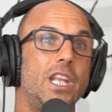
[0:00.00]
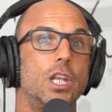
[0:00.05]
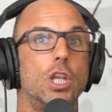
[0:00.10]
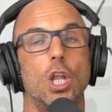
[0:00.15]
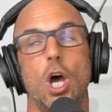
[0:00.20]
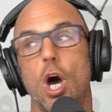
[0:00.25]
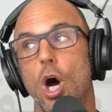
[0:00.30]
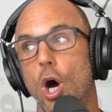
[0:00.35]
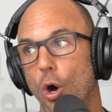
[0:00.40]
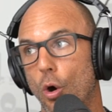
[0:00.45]

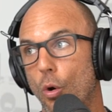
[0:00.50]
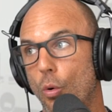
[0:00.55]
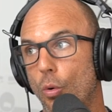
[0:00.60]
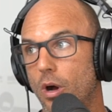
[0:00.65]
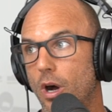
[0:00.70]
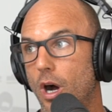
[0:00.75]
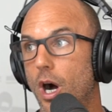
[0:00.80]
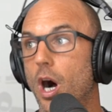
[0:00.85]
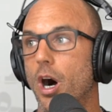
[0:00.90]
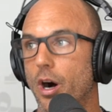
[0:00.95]
know
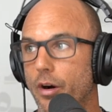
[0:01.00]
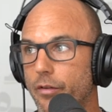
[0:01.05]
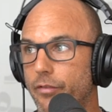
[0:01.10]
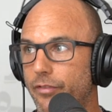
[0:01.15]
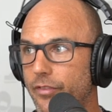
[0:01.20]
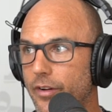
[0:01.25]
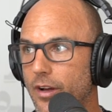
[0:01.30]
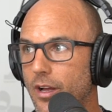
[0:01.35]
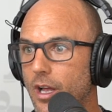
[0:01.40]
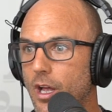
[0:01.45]
of.
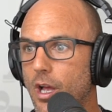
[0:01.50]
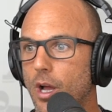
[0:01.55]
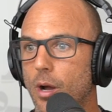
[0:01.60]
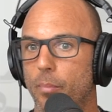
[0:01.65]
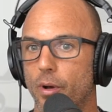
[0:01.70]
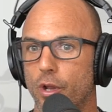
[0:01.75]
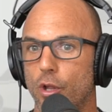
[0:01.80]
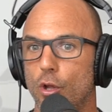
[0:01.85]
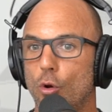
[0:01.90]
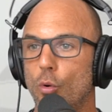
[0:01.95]
Right.
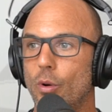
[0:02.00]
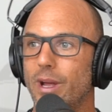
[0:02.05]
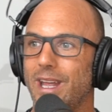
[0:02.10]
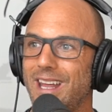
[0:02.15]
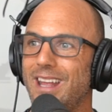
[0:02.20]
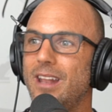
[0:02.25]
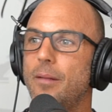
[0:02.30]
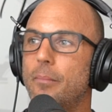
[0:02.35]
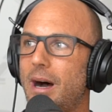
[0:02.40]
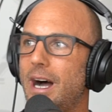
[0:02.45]
But who
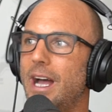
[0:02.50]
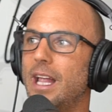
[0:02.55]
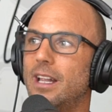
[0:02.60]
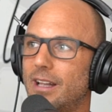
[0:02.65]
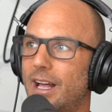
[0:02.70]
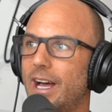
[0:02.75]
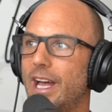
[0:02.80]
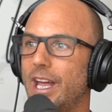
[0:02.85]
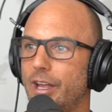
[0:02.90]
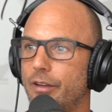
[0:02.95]
in my
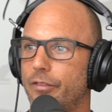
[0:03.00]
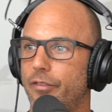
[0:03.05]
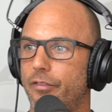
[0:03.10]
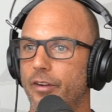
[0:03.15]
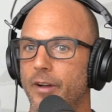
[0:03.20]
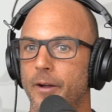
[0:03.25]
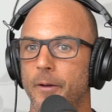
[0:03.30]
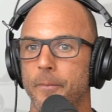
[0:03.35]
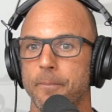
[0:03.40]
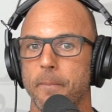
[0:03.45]
life
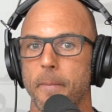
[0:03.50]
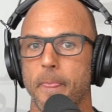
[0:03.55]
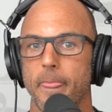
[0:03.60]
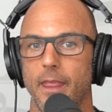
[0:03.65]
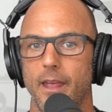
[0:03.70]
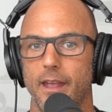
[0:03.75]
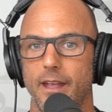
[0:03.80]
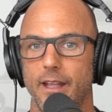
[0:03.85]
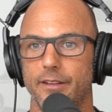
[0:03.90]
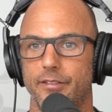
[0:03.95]

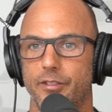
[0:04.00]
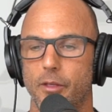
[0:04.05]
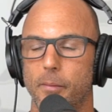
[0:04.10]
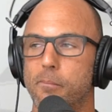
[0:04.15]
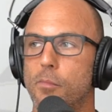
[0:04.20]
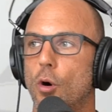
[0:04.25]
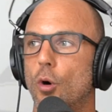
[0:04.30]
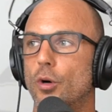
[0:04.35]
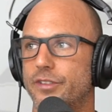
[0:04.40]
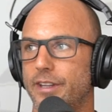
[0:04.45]
is the
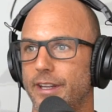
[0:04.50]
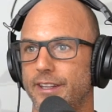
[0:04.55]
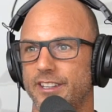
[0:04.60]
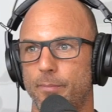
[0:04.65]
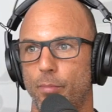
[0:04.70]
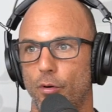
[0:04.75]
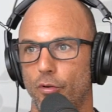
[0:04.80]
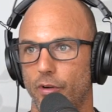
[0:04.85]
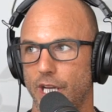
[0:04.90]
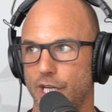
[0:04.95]
most
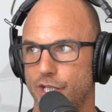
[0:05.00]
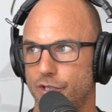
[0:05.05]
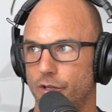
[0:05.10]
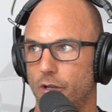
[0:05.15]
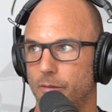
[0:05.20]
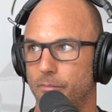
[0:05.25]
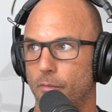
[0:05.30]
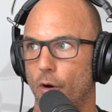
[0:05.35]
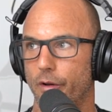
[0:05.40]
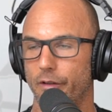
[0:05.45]
inspirational
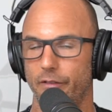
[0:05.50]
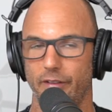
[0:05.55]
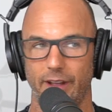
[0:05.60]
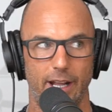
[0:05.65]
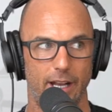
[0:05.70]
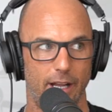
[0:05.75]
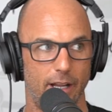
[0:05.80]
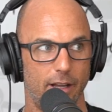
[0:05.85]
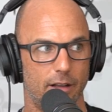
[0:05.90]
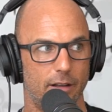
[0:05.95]
and
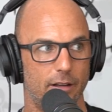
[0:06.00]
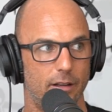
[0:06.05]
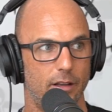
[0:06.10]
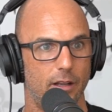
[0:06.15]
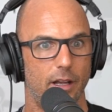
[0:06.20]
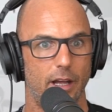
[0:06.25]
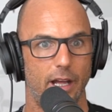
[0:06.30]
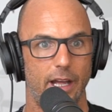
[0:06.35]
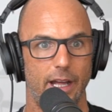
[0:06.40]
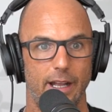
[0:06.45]
motivating?
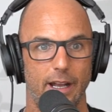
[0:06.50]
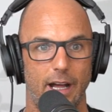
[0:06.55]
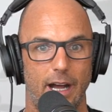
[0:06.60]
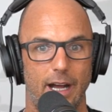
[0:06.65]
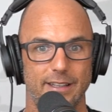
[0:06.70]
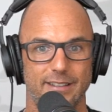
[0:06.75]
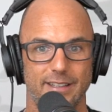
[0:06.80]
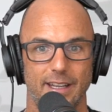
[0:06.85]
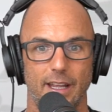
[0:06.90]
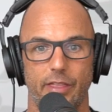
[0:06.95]
And
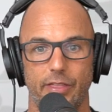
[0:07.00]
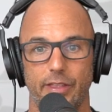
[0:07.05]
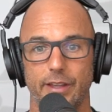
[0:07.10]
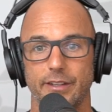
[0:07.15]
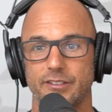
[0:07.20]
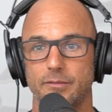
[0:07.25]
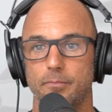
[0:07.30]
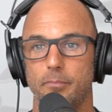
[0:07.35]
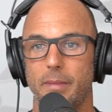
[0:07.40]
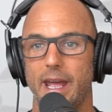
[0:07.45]
I'd say
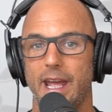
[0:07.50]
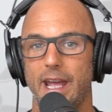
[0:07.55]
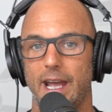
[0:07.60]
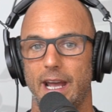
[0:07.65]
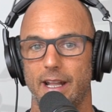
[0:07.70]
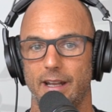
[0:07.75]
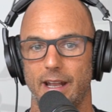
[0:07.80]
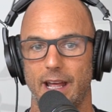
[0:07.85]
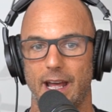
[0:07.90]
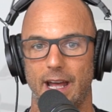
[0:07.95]
this
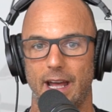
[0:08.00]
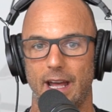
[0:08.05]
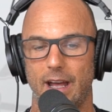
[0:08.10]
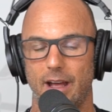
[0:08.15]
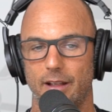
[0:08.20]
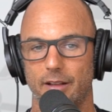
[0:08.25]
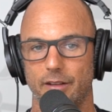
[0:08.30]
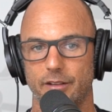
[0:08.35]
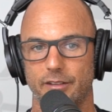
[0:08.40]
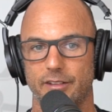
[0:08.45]
man
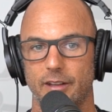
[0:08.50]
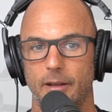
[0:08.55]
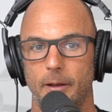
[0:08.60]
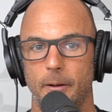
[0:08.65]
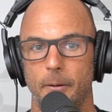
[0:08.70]
has,